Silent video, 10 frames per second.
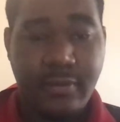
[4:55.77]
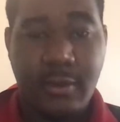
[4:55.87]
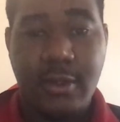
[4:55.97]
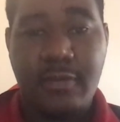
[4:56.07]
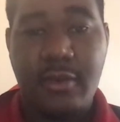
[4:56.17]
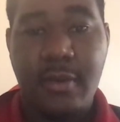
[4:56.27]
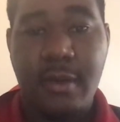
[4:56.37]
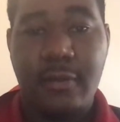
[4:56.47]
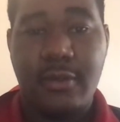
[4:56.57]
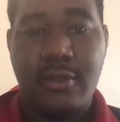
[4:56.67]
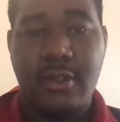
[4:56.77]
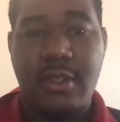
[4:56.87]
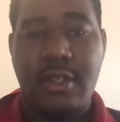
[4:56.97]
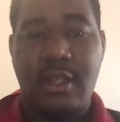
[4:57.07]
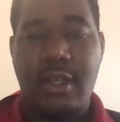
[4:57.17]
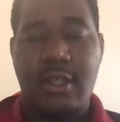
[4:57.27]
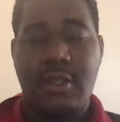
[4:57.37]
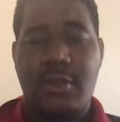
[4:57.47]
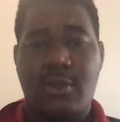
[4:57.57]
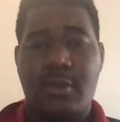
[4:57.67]
It was very marvelous to see, and
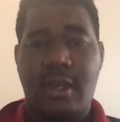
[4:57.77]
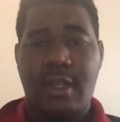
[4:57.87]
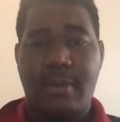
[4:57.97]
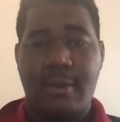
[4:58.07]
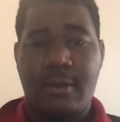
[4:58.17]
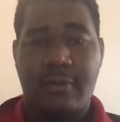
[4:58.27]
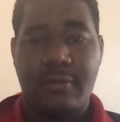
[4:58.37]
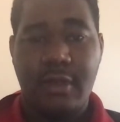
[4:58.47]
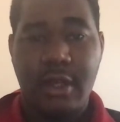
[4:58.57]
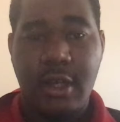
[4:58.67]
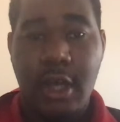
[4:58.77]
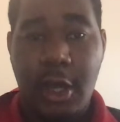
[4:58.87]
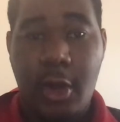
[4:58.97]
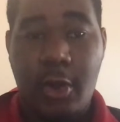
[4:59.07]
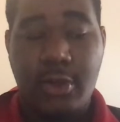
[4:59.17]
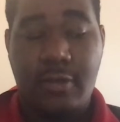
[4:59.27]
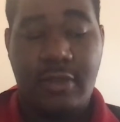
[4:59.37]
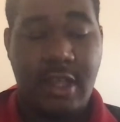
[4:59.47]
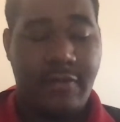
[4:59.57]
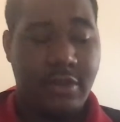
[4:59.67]
this story had a lot of
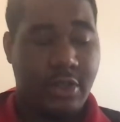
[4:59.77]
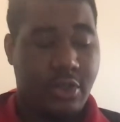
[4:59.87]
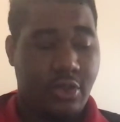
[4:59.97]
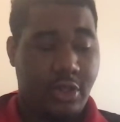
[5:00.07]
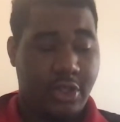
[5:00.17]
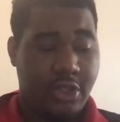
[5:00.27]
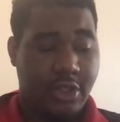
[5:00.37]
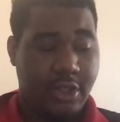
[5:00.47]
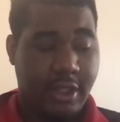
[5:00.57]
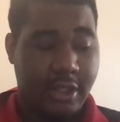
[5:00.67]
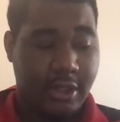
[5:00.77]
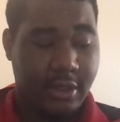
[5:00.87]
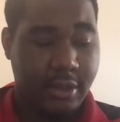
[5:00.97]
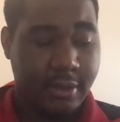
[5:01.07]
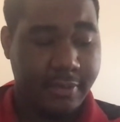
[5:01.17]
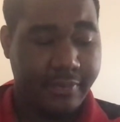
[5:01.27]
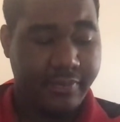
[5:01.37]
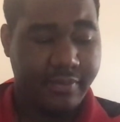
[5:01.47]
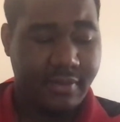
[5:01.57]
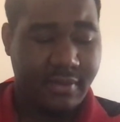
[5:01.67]
death and destruction, and
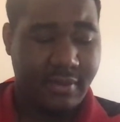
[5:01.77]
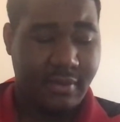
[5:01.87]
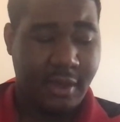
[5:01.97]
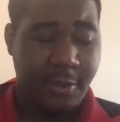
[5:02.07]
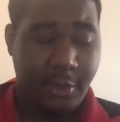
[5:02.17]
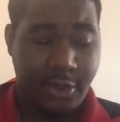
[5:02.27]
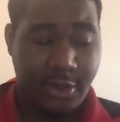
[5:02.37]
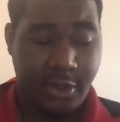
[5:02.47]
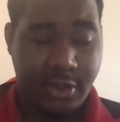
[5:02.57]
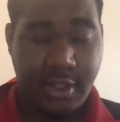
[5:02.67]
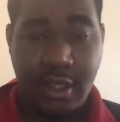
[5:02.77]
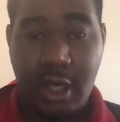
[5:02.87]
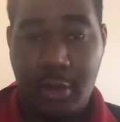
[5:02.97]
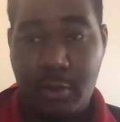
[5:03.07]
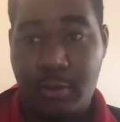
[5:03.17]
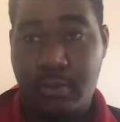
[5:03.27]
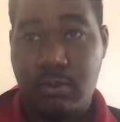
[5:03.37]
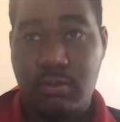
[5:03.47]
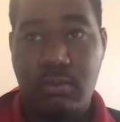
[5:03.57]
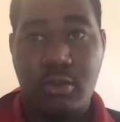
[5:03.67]
I was shocked how
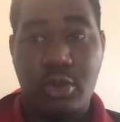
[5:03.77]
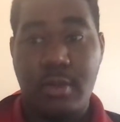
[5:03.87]
so